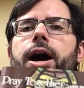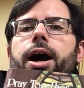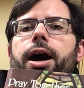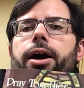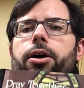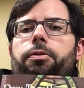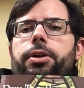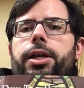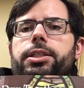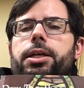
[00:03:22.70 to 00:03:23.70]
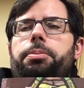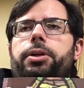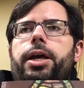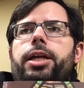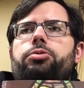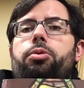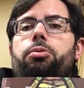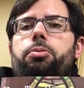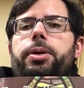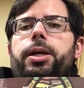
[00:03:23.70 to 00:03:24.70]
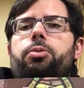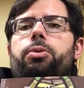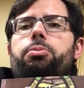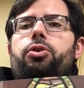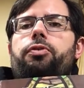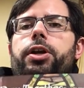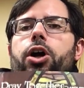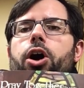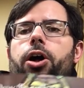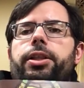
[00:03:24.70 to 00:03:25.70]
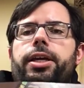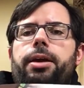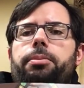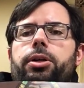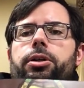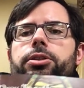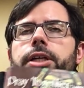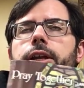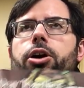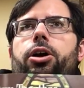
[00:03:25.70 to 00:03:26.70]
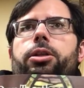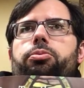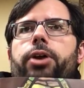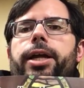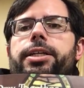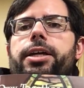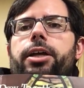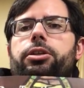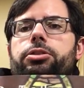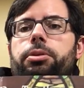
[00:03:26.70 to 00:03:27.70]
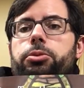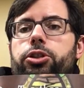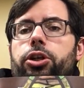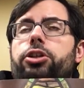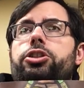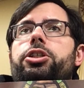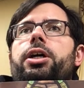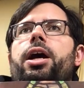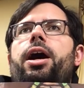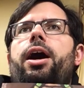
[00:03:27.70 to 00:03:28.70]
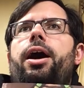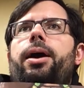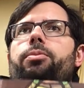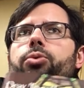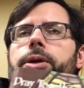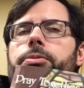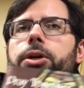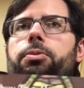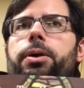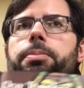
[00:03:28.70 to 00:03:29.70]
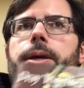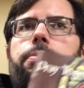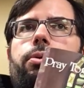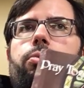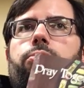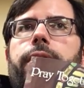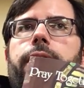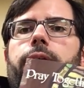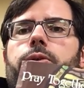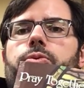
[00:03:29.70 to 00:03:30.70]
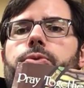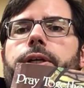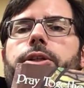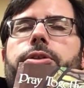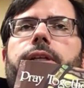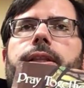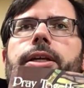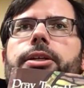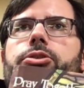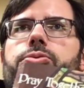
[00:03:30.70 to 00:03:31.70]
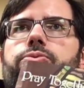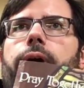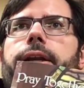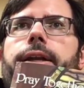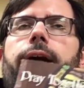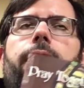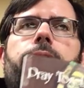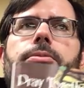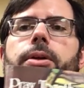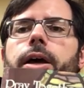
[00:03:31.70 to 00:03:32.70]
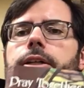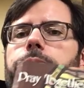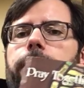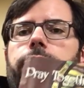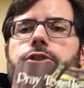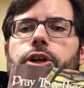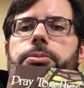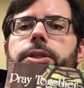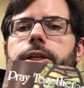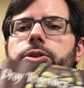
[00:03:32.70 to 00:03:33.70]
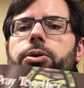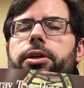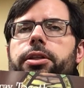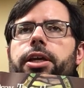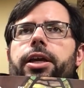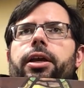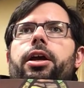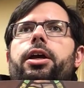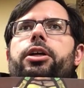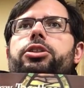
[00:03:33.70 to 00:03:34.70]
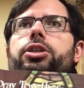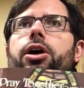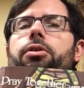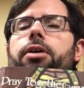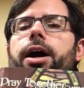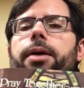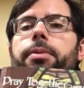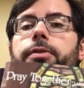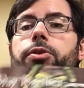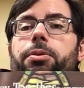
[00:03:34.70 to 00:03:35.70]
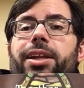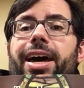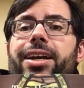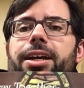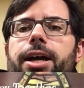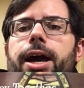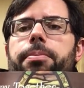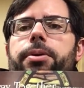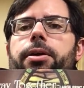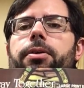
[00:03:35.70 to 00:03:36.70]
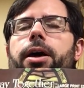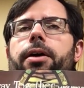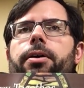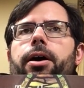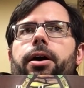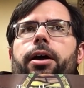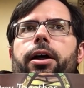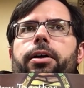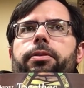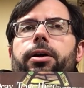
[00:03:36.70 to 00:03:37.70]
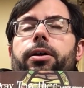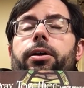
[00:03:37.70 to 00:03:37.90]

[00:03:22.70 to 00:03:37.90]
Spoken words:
over the next couple of days, we will be removing all the hymnals and all the Pray Togethers from church. We don't want people reusing these right now, spread of germs, that sort of thing. So if you would like a copy of